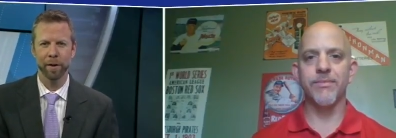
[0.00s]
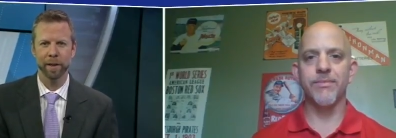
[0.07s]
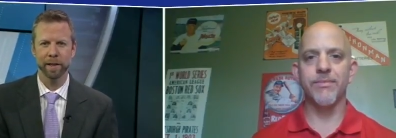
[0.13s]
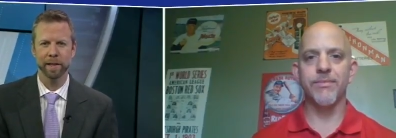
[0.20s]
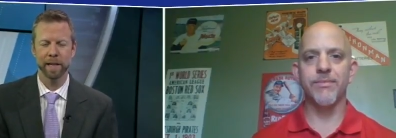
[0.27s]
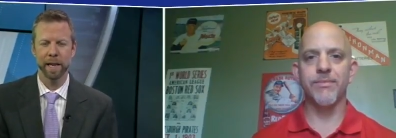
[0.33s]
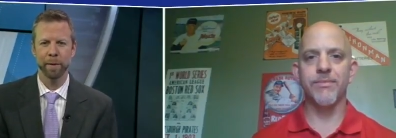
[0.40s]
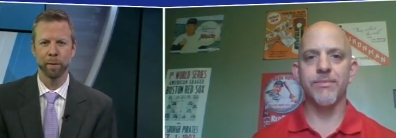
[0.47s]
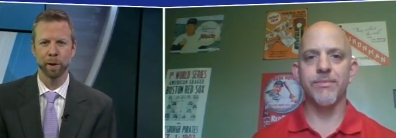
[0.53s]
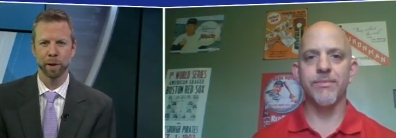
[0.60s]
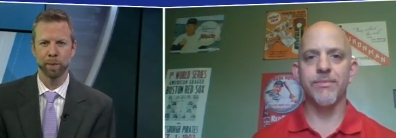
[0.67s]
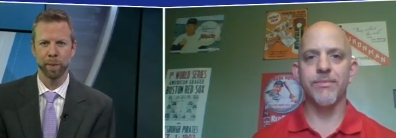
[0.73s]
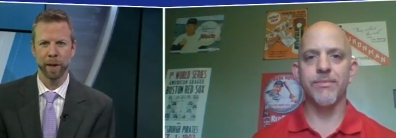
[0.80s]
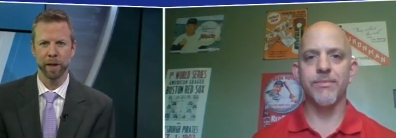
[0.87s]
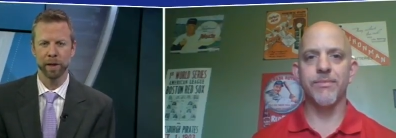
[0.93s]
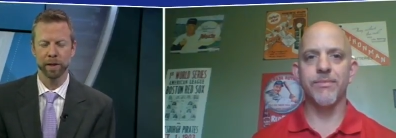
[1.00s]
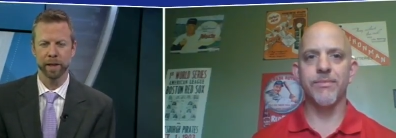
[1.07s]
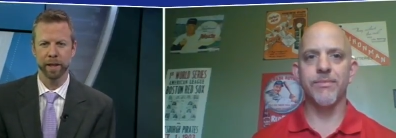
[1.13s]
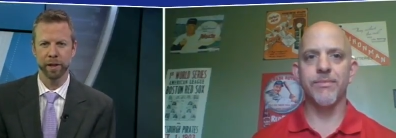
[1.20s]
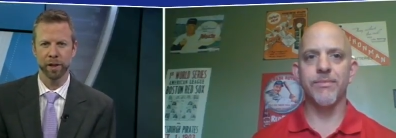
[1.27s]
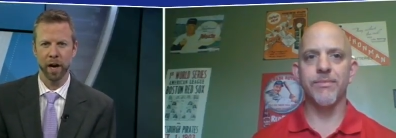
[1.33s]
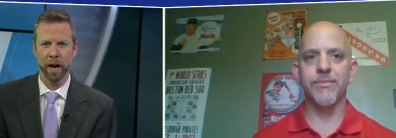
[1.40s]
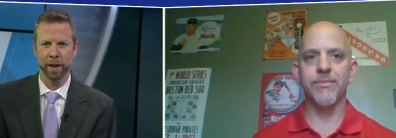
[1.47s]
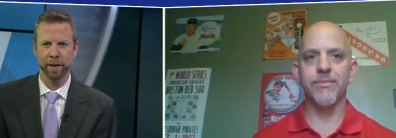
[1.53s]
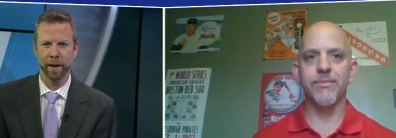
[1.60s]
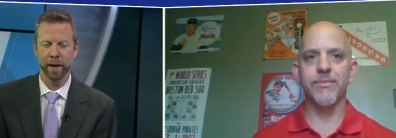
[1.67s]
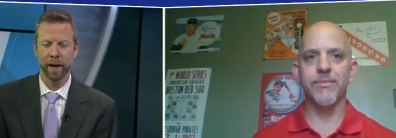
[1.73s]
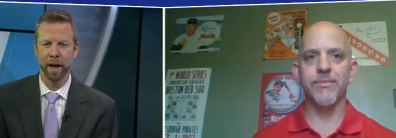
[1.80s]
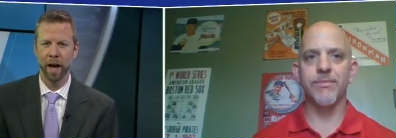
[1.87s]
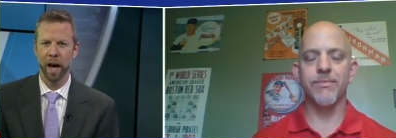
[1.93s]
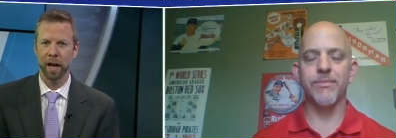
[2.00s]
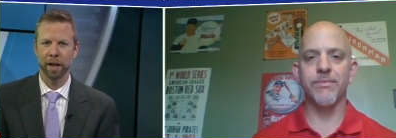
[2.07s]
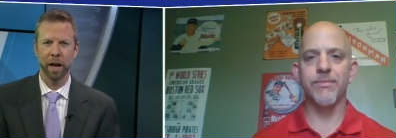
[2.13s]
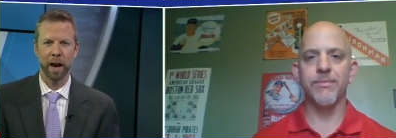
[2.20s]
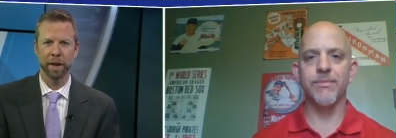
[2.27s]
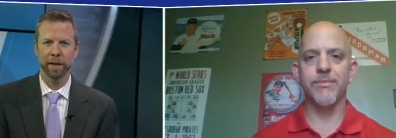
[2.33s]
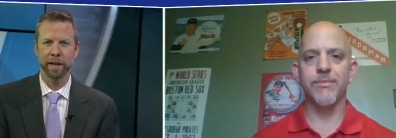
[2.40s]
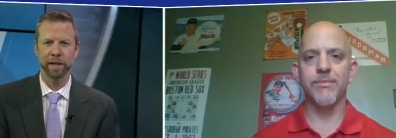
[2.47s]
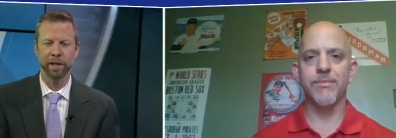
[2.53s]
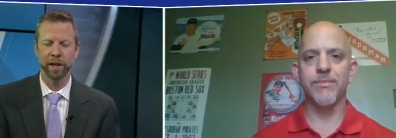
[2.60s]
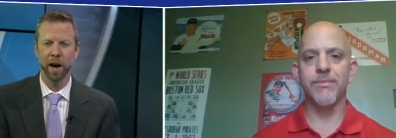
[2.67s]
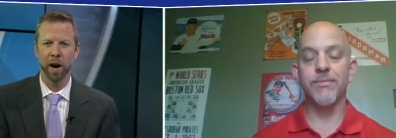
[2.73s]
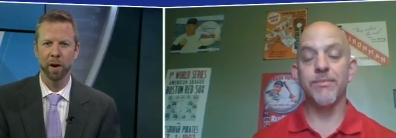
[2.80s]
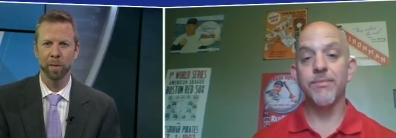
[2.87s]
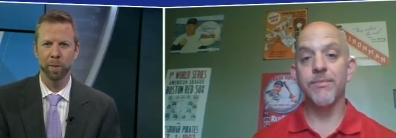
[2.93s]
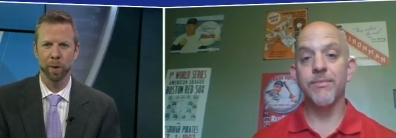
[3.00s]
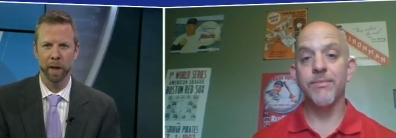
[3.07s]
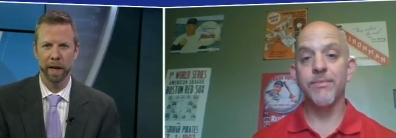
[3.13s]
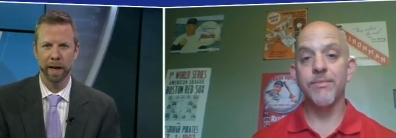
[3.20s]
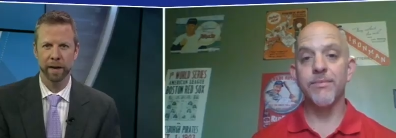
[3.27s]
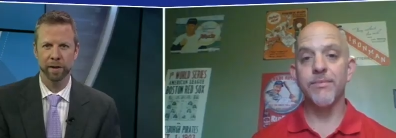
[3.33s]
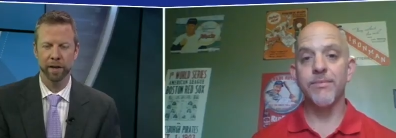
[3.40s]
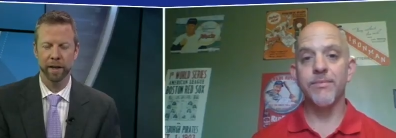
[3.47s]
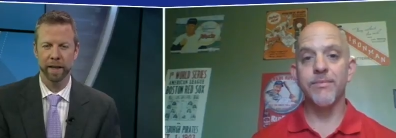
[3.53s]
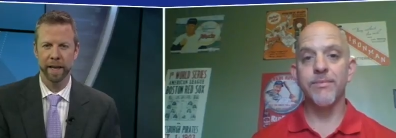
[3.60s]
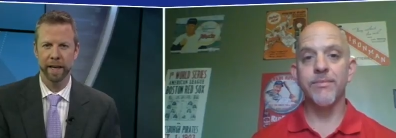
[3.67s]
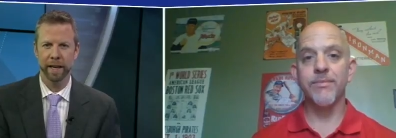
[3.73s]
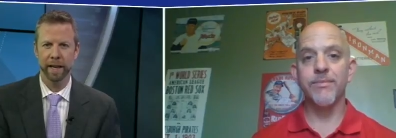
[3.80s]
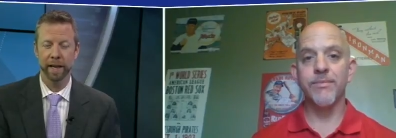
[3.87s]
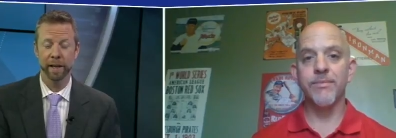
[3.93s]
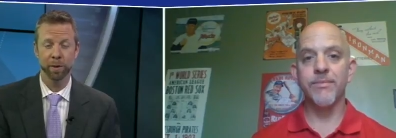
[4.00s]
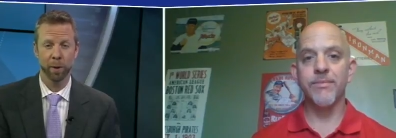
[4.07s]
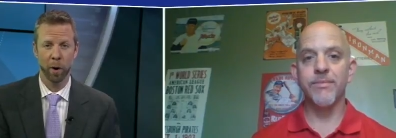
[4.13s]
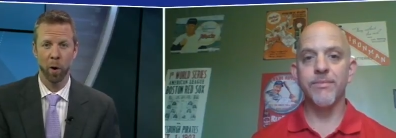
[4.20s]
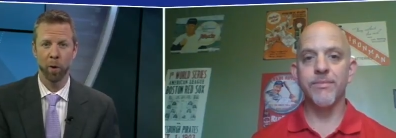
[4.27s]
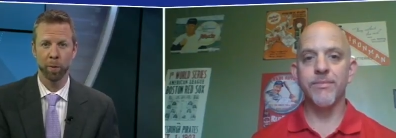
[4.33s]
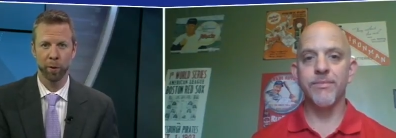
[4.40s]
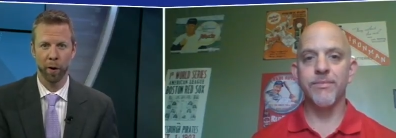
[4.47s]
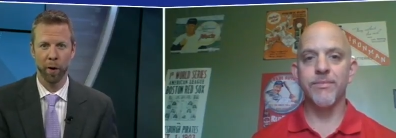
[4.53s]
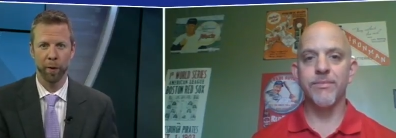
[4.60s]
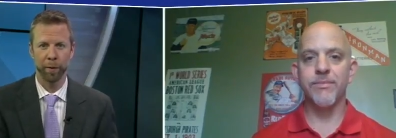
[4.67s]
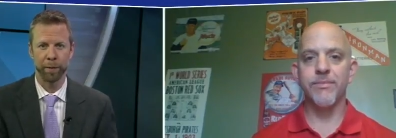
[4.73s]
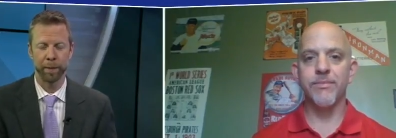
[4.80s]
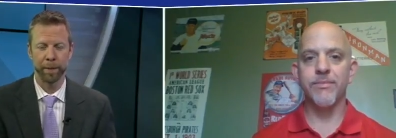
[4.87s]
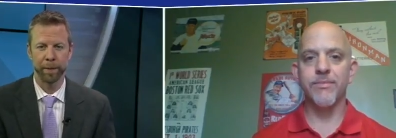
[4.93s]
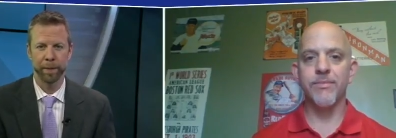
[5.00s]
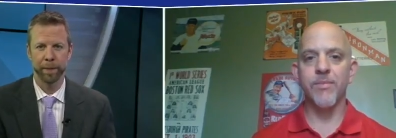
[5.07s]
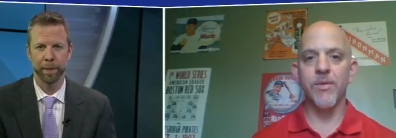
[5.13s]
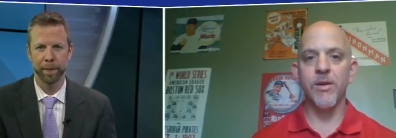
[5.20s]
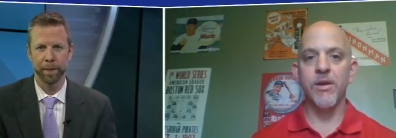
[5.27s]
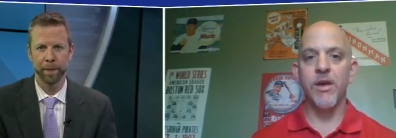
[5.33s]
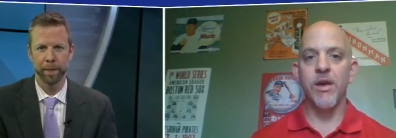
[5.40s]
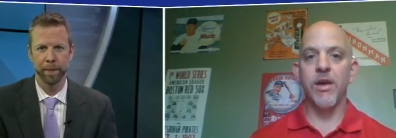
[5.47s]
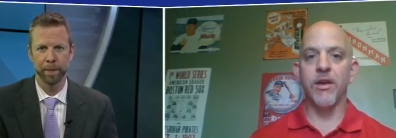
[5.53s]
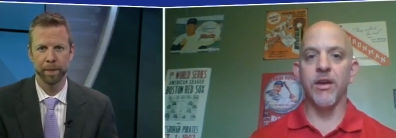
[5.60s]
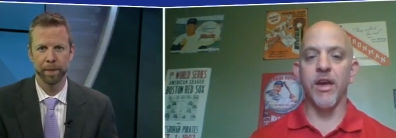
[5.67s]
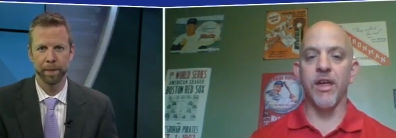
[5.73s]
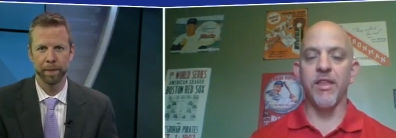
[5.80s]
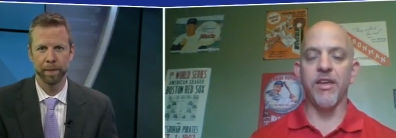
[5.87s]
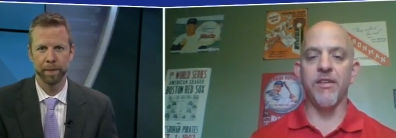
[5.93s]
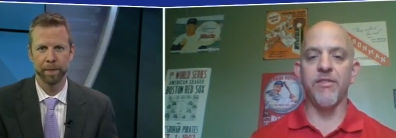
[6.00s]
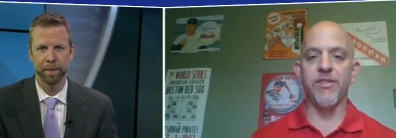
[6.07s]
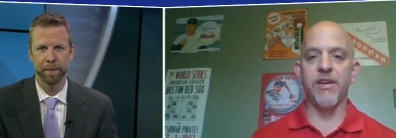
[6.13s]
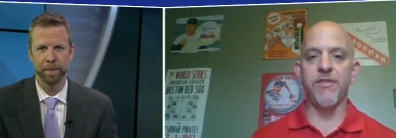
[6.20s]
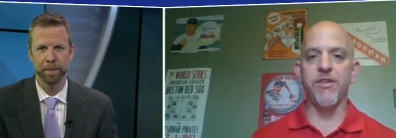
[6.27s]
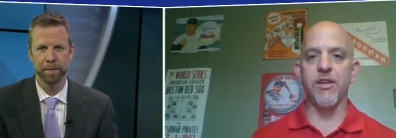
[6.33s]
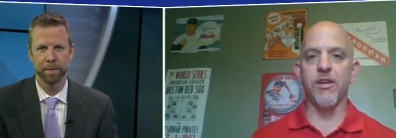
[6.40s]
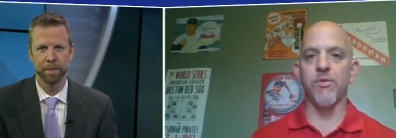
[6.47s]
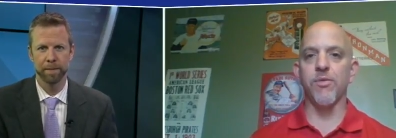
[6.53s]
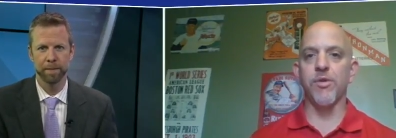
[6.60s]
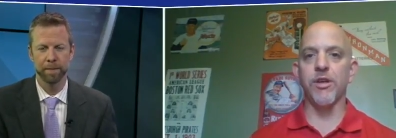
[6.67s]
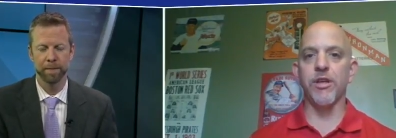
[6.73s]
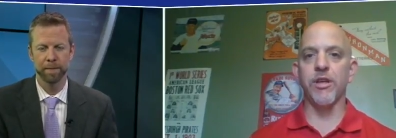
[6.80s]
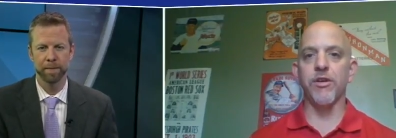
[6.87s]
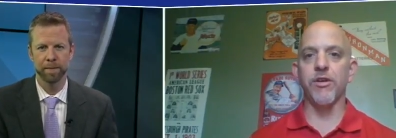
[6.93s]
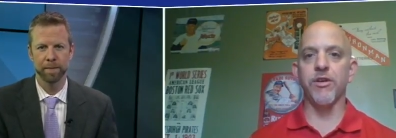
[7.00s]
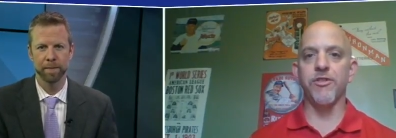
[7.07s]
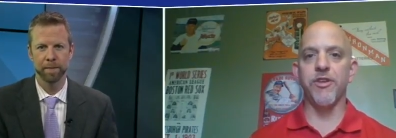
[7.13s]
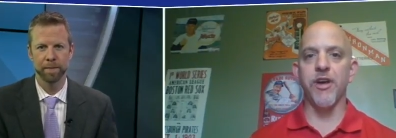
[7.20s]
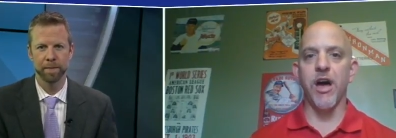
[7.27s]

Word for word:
Speaker 1: this team was built. And Jonathan, a lot of these young players on the Indians were homegrown.
Speaker 2: Yeah, they, they've done a really good